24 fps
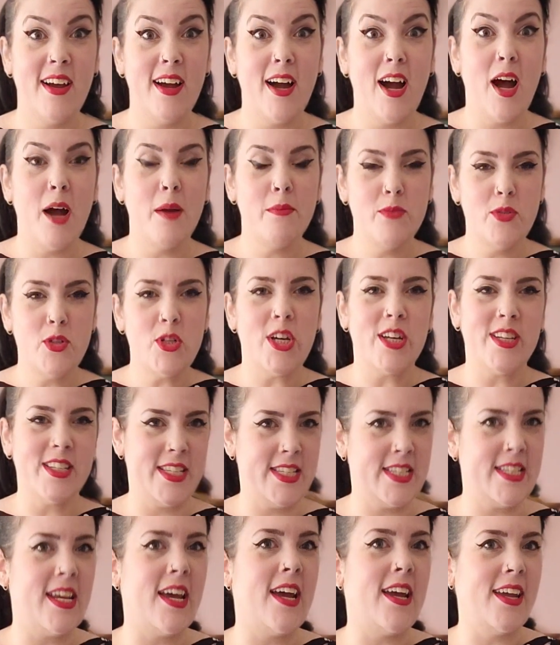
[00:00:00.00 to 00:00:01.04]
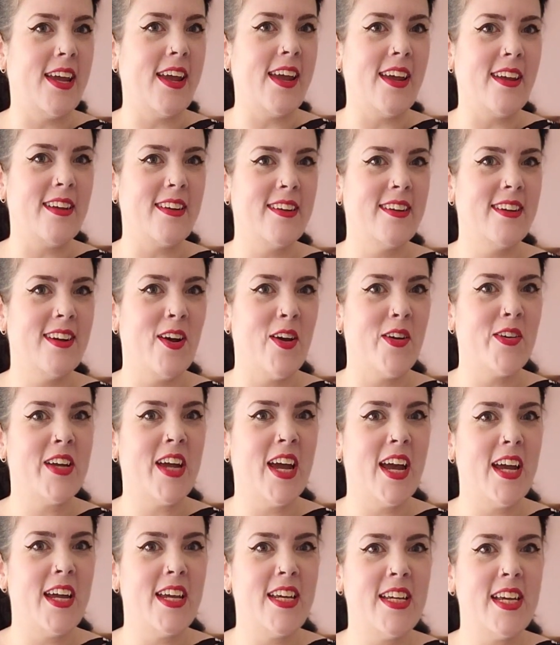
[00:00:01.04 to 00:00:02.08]
I'm just saying,
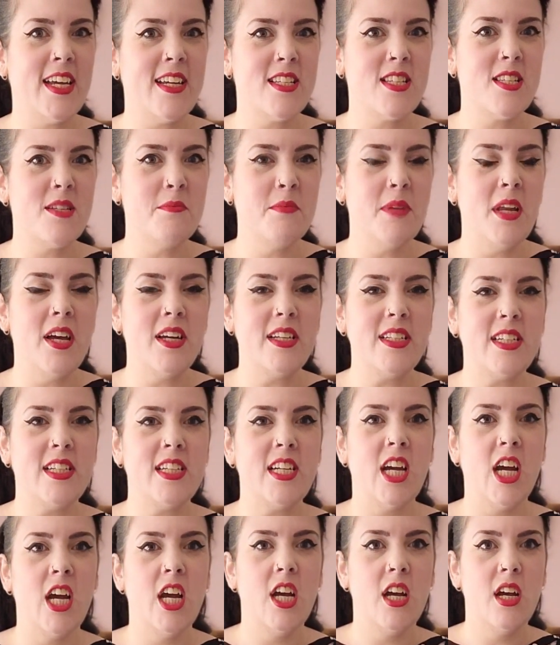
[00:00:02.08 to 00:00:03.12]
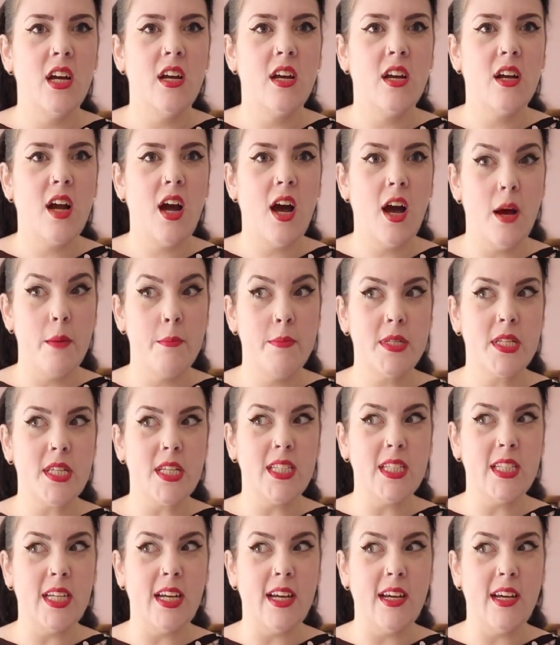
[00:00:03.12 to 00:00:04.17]
okay? Get some, like, cups
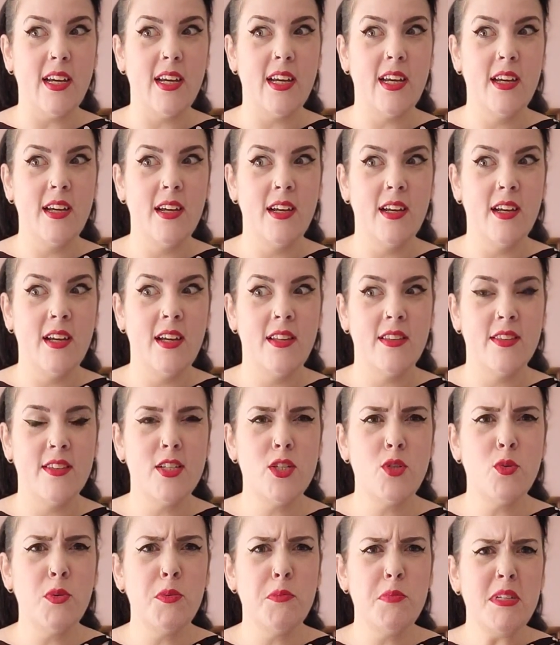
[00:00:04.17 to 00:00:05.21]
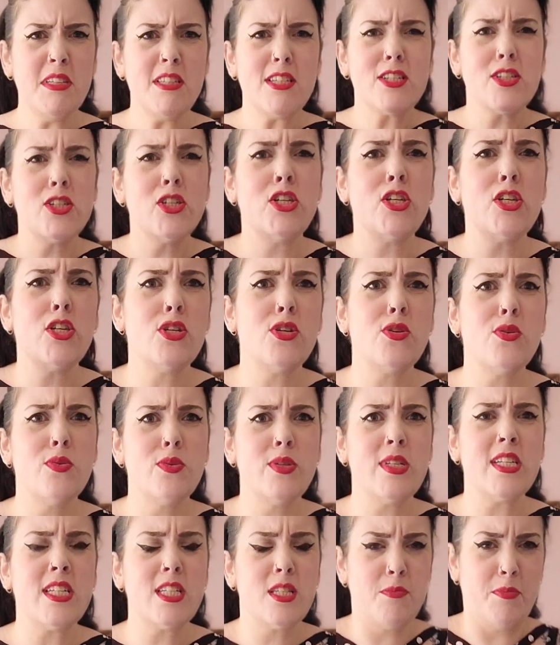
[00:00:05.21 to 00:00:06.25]
in here. This would be the
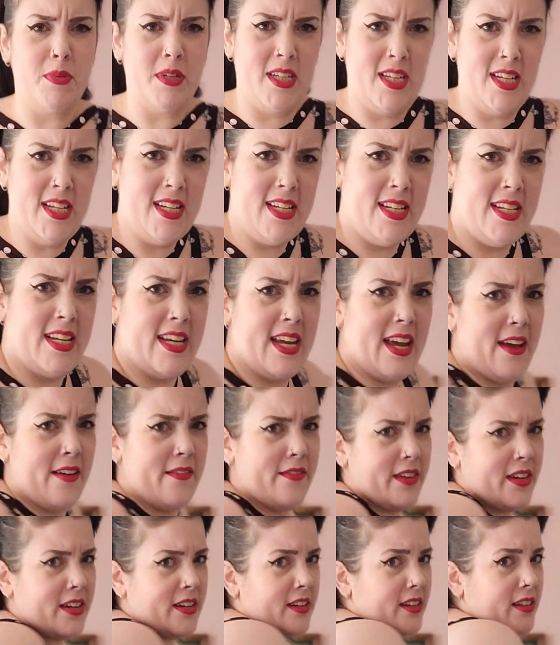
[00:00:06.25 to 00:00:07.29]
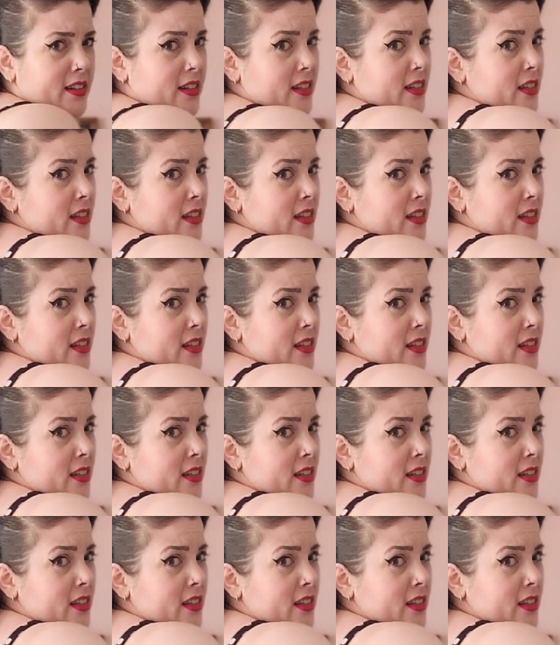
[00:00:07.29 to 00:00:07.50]
cutest bikini ever.